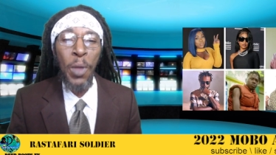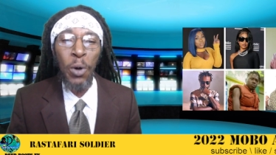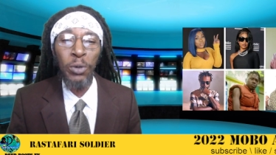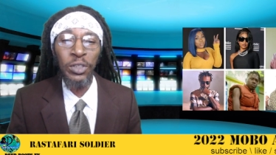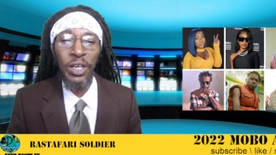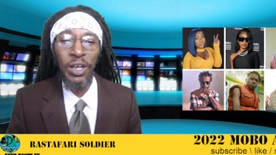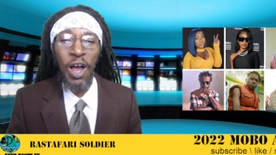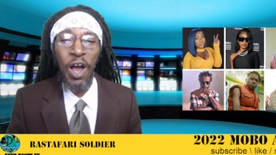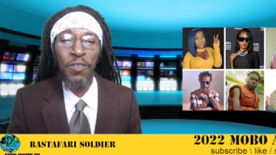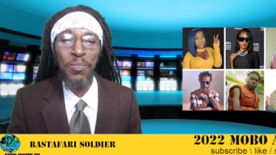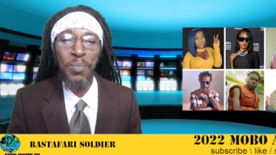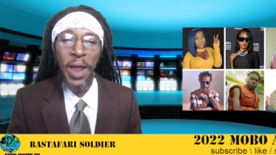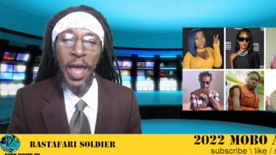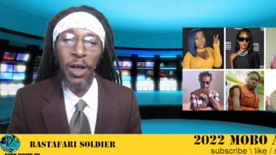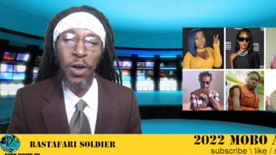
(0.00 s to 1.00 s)
Music
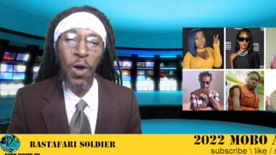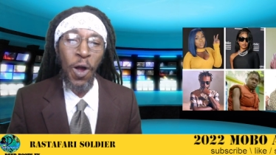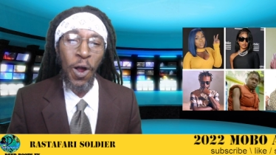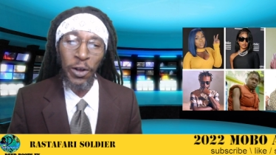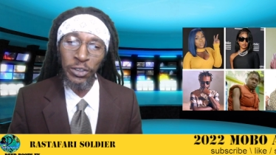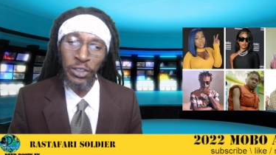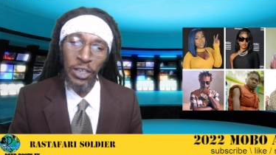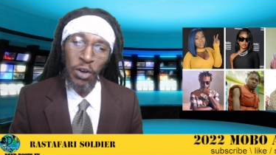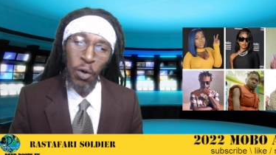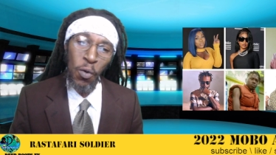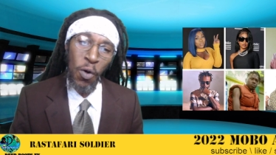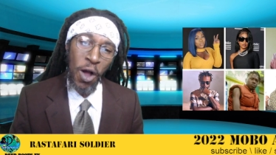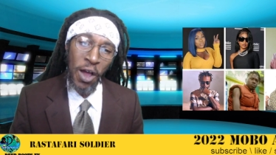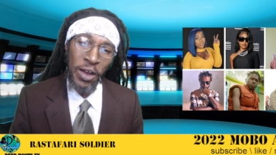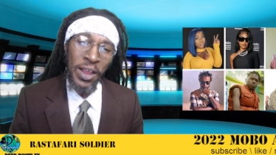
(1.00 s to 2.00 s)
of Black Origin
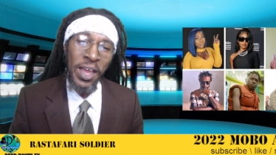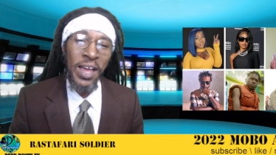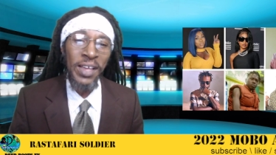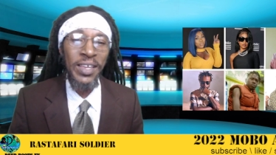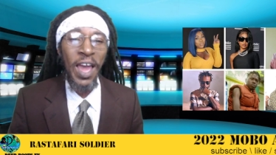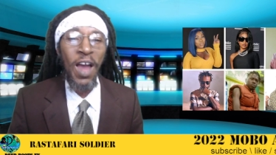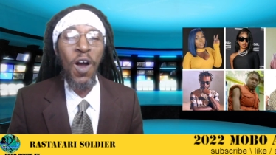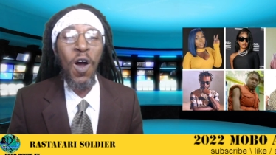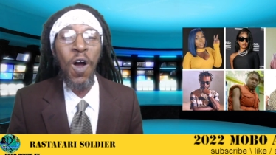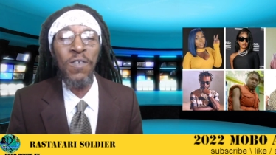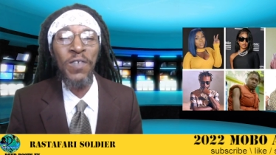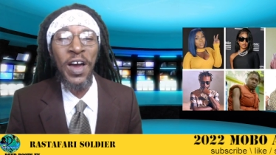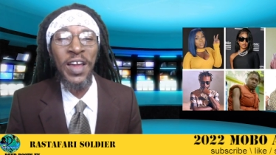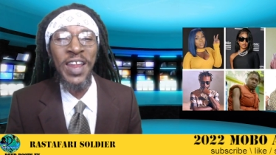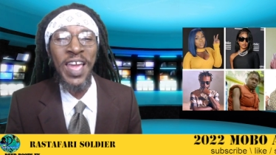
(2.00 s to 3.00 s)
Award. Yeah,
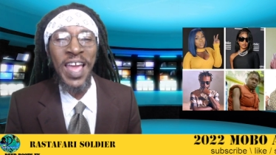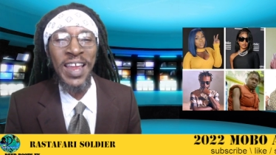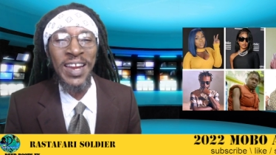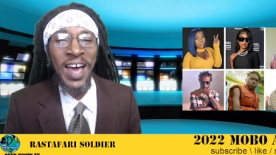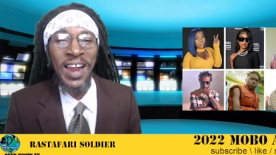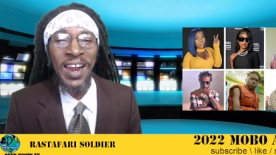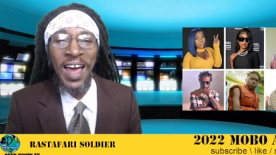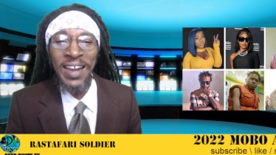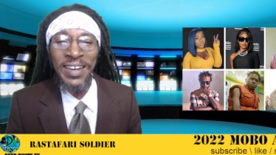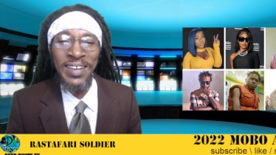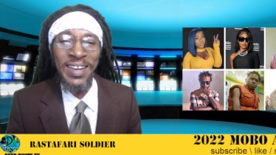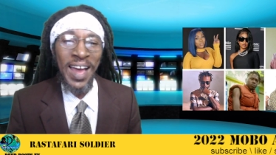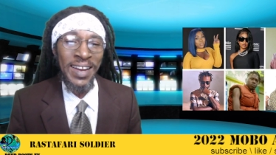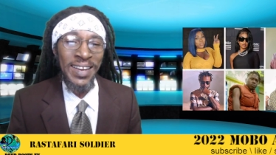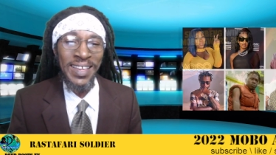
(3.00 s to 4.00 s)
over there in
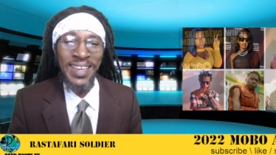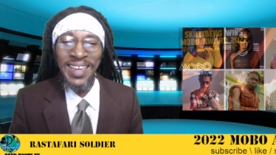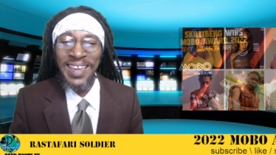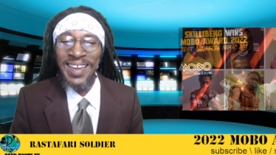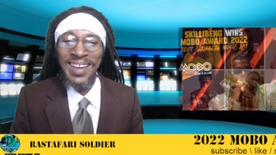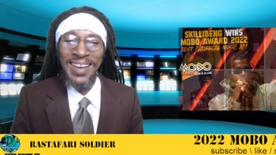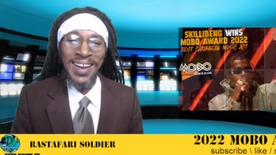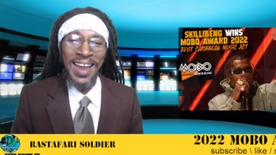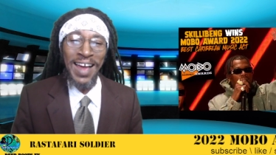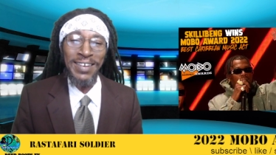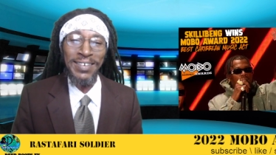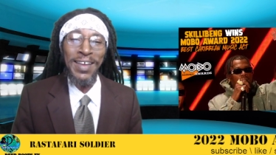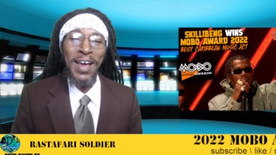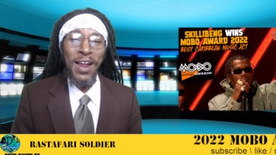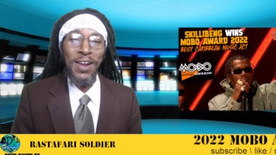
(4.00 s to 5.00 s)
London,
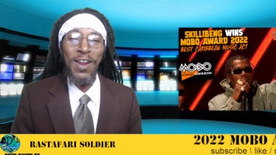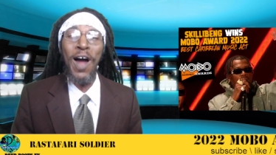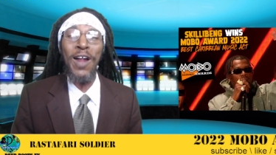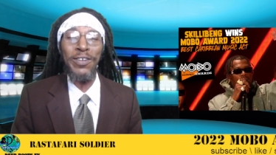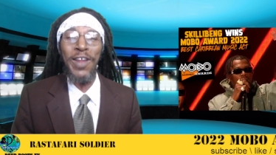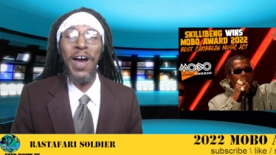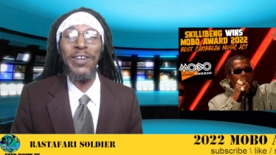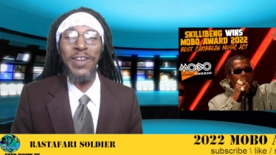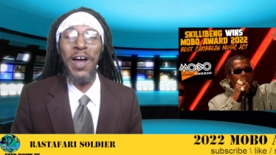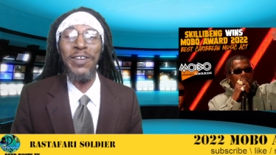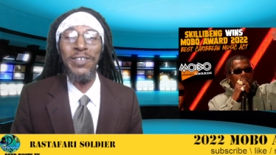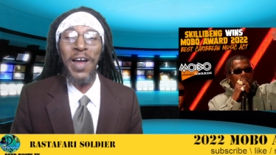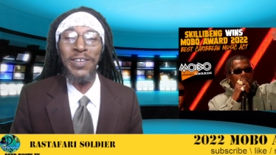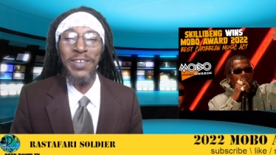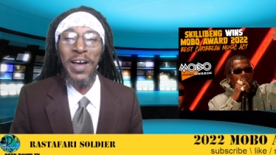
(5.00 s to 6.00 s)
England. London,
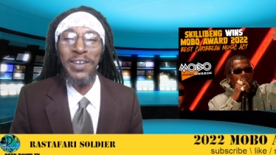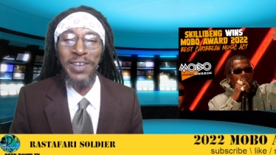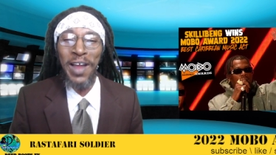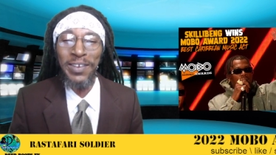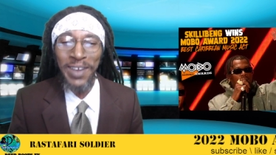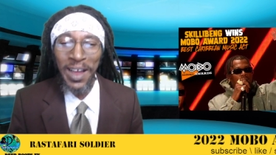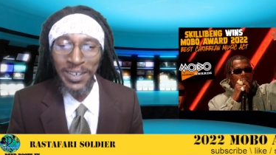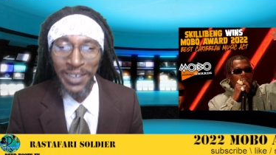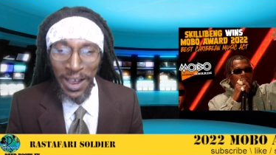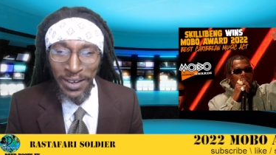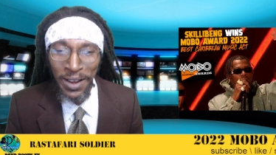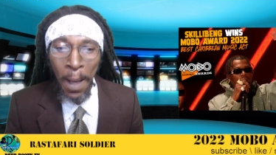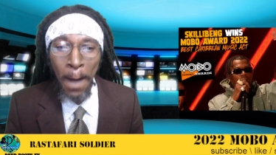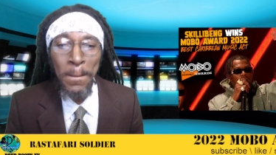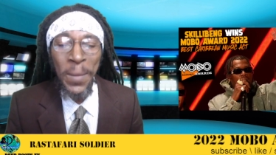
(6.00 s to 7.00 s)
London, London, London,
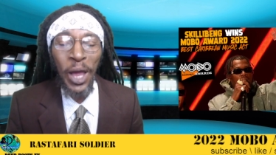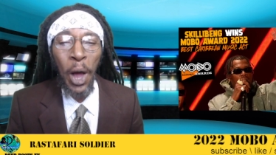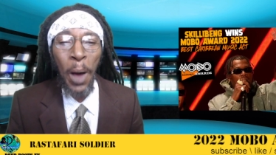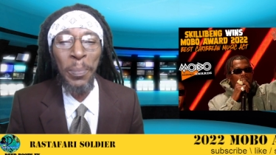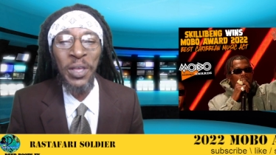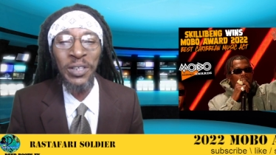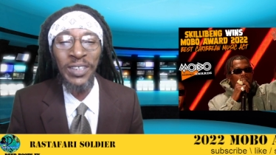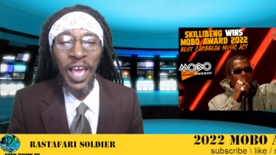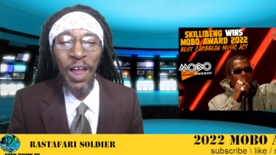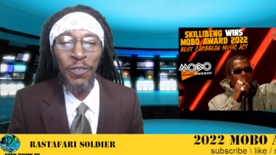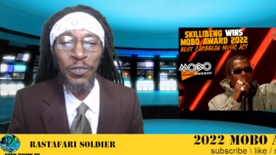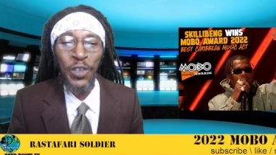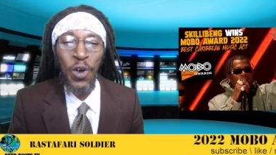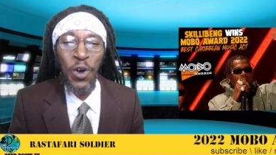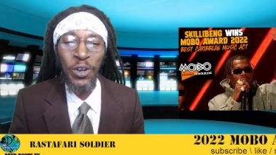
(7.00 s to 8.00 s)
London. Big up
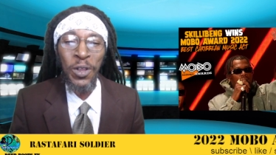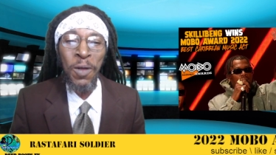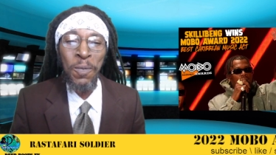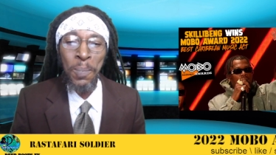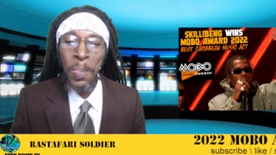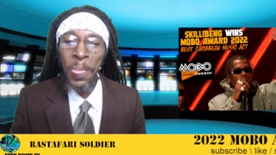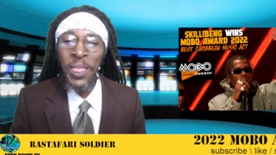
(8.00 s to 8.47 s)
yourself, yo.